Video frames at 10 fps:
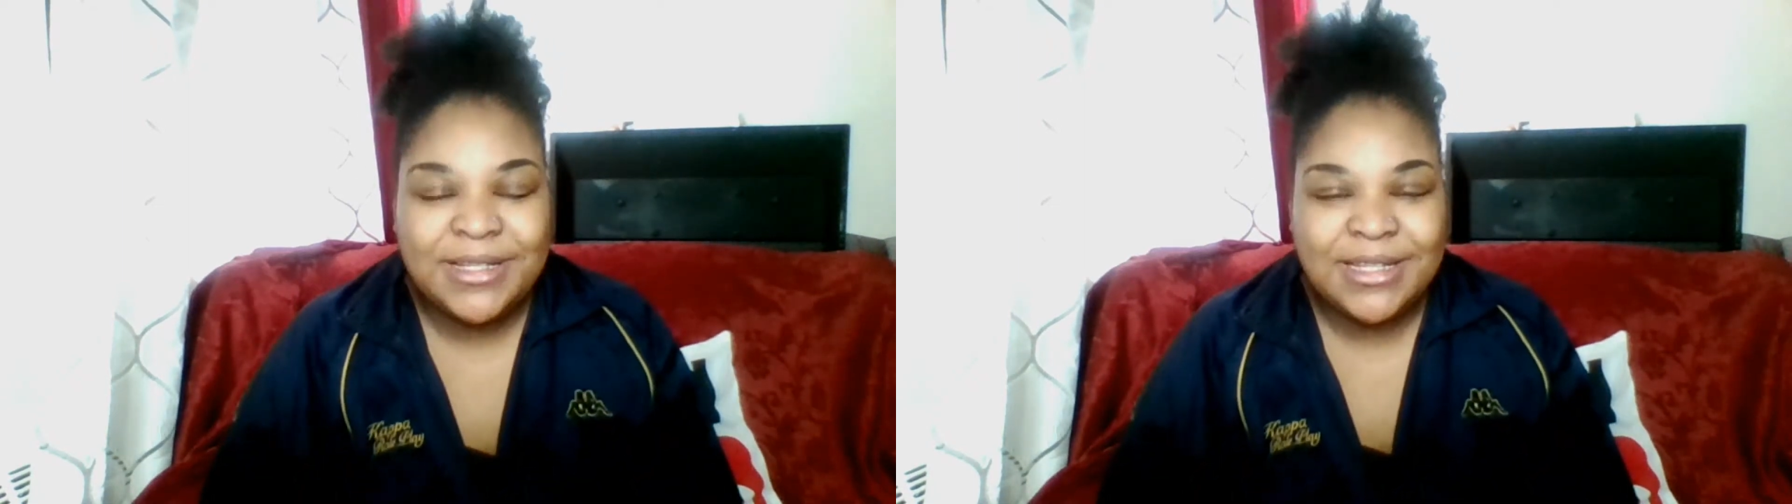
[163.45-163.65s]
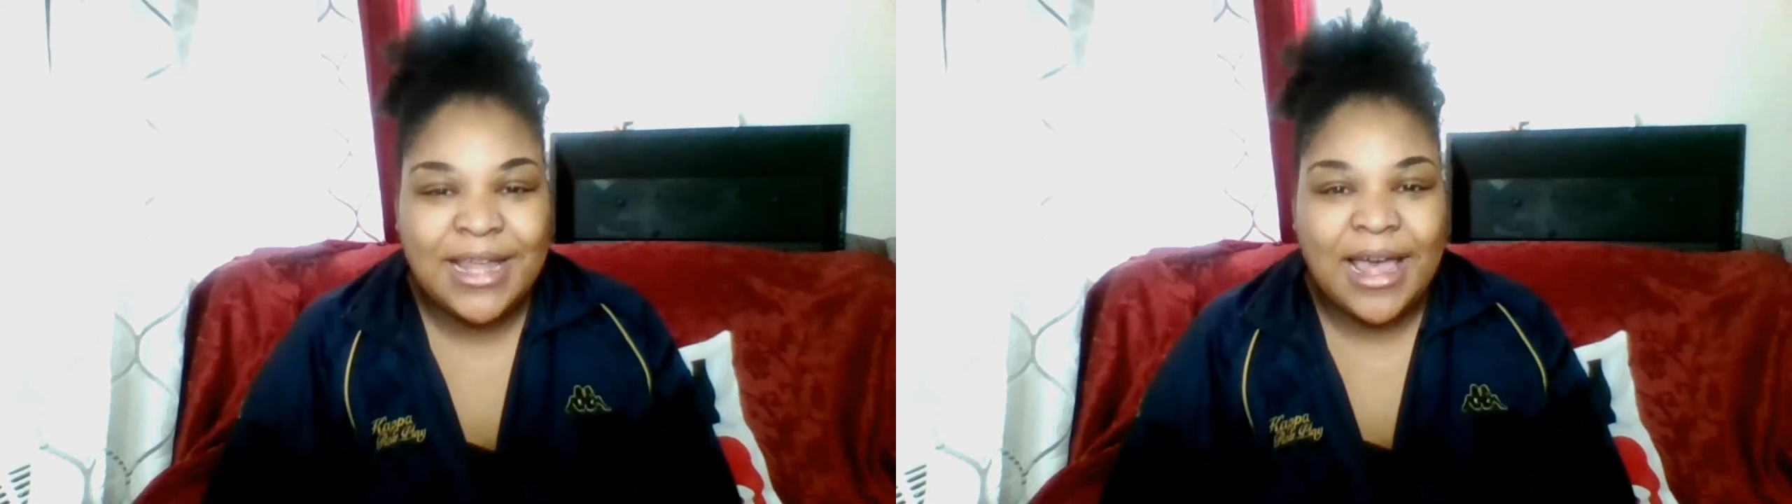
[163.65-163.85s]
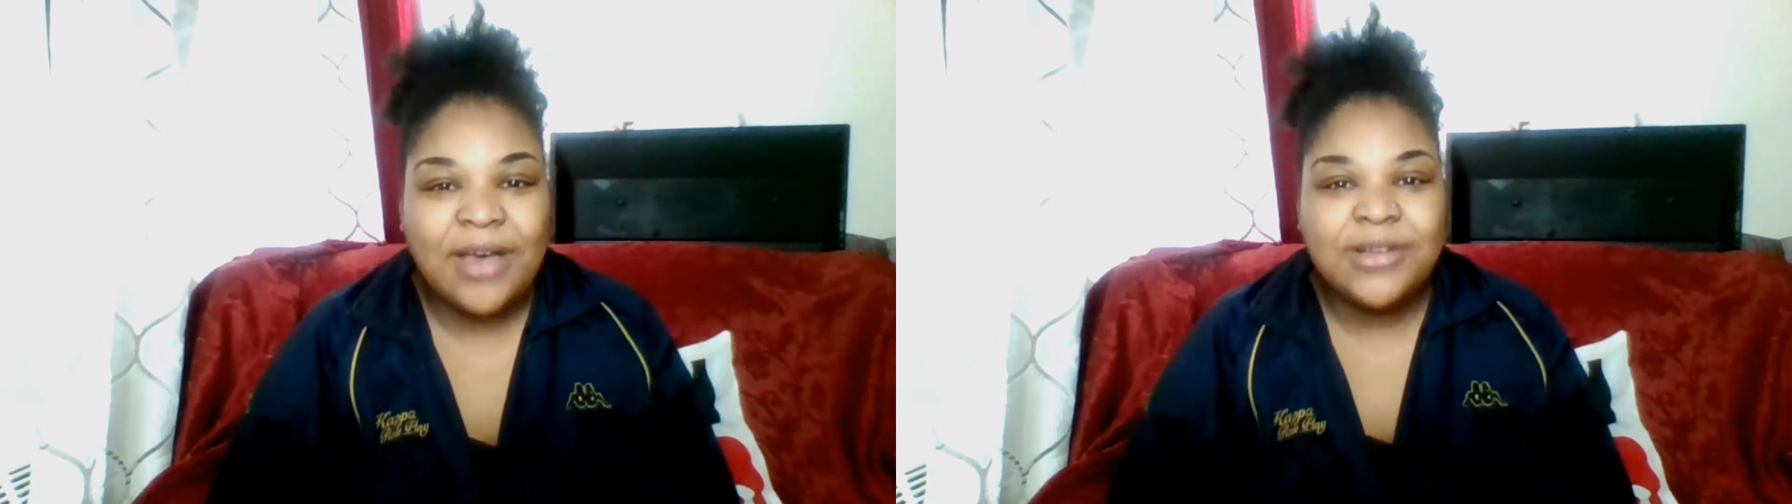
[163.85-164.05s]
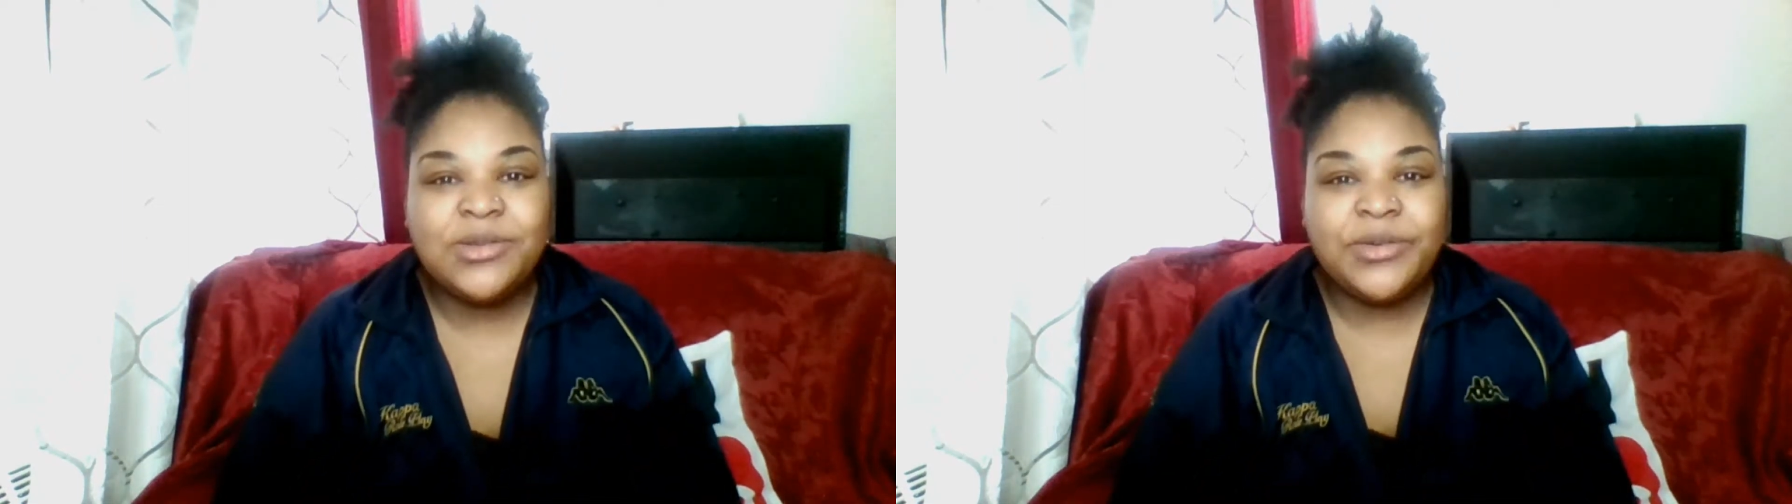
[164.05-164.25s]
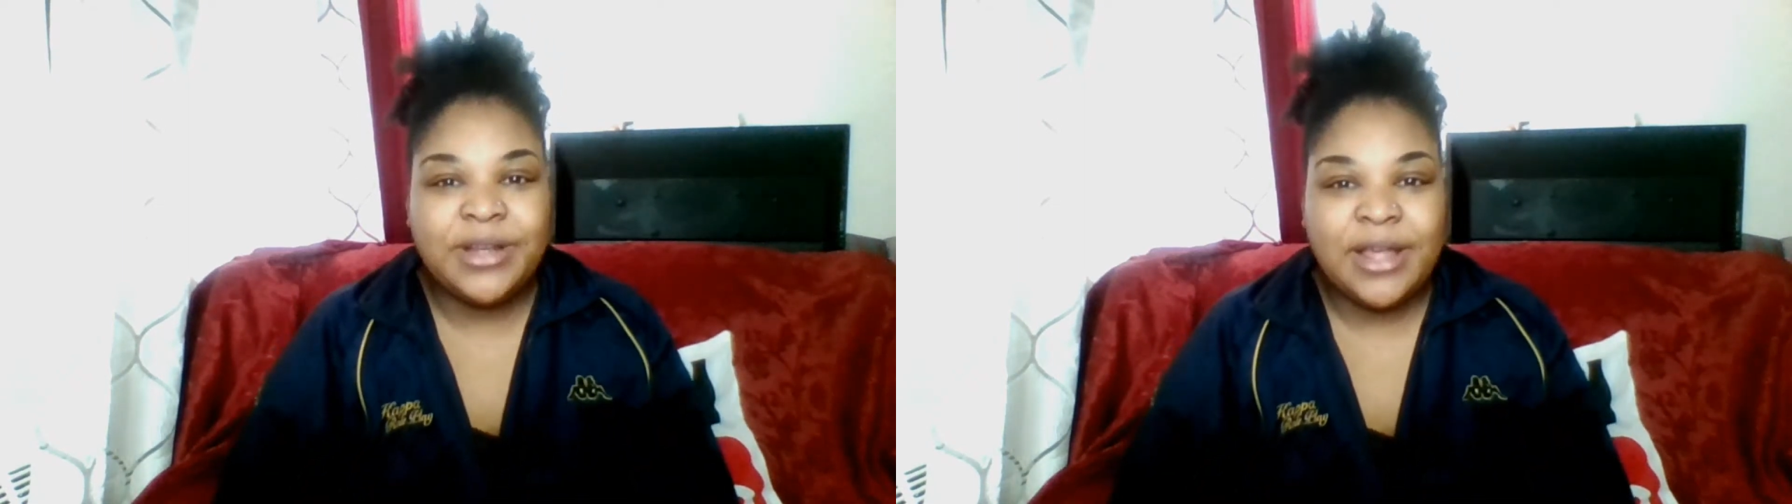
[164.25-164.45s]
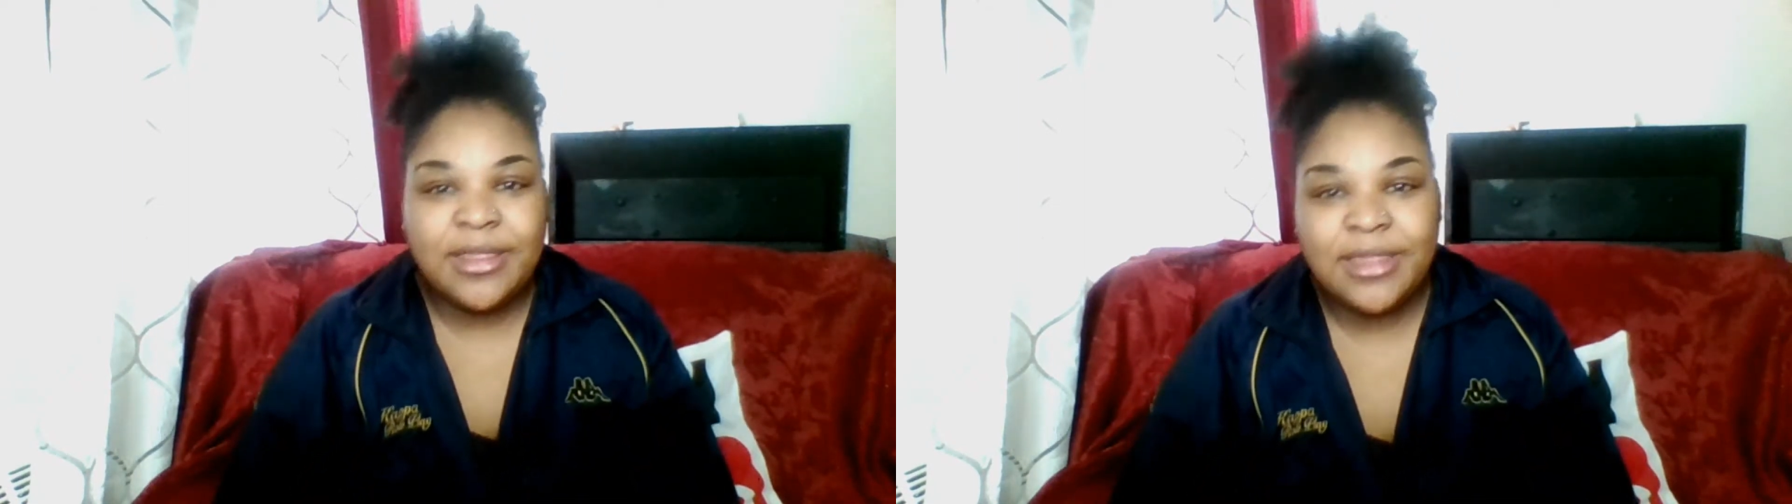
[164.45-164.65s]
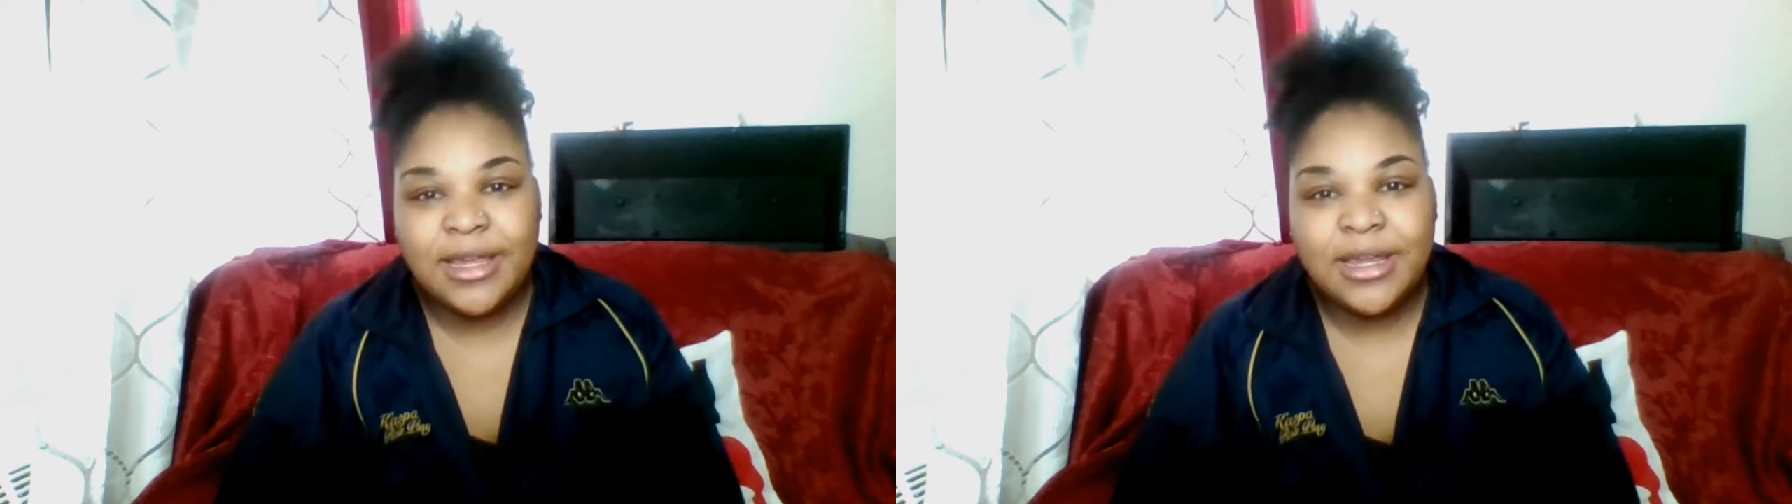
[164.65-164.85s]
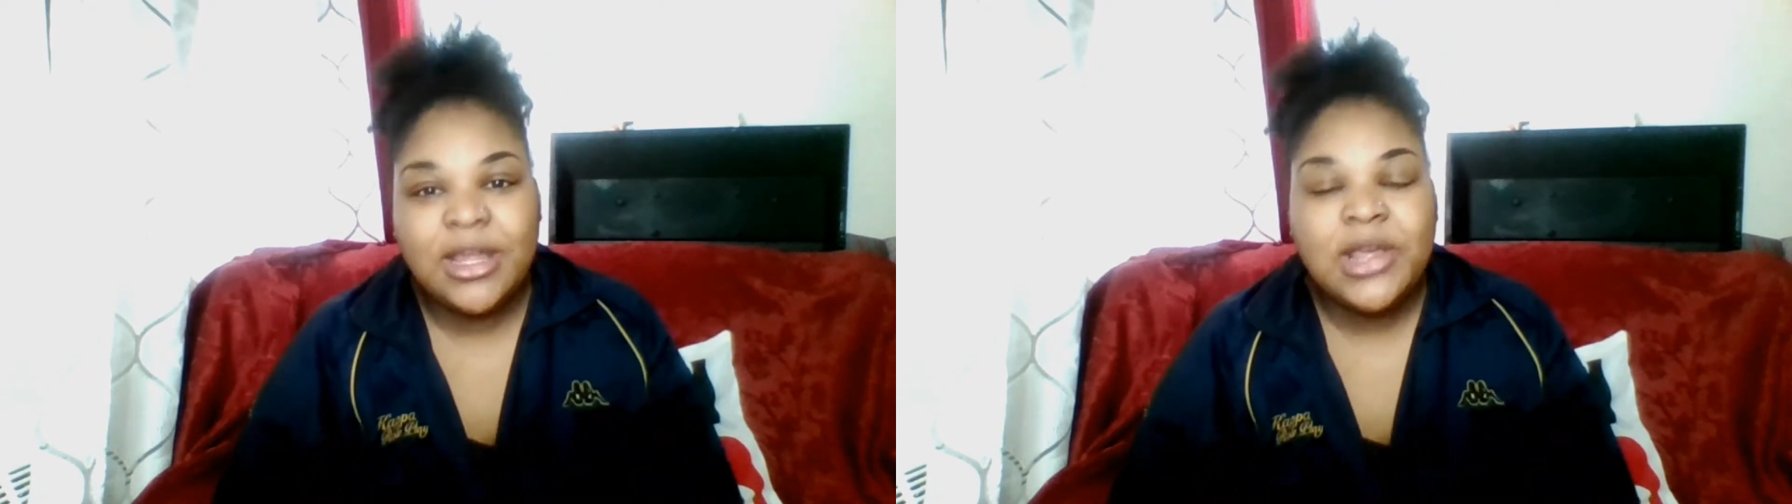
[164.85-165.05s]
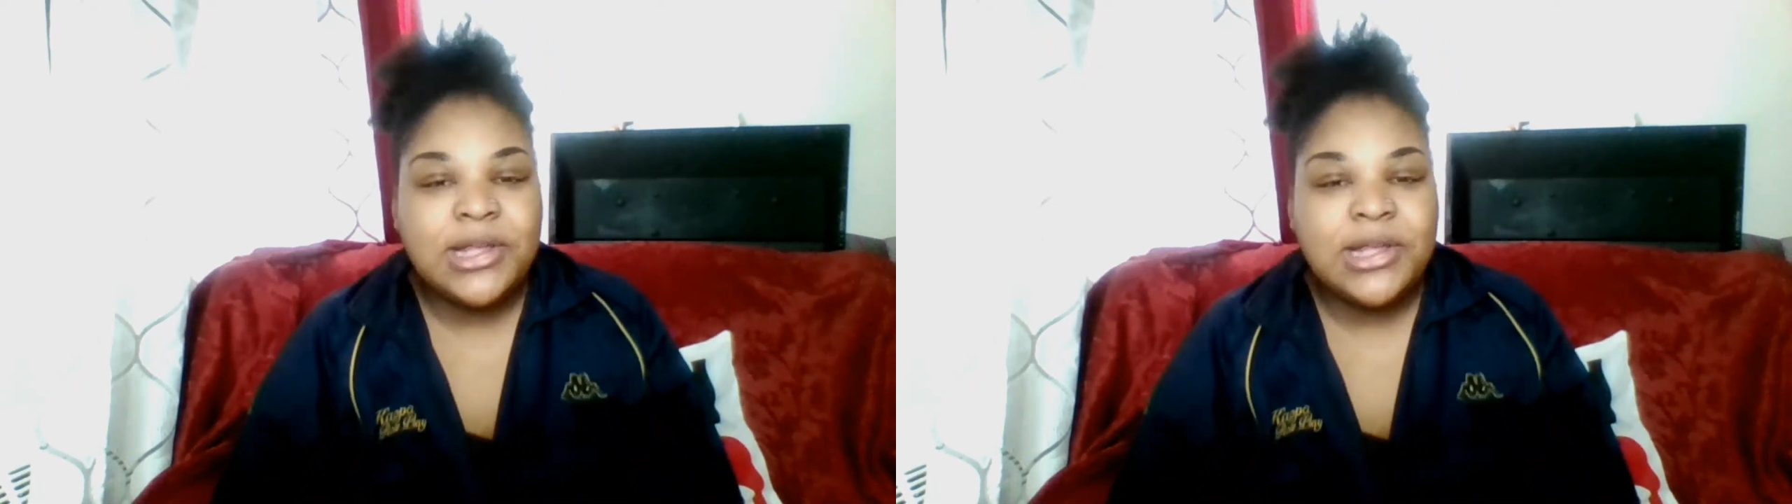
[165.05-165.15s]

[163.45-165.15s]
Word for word: to the house or nothing.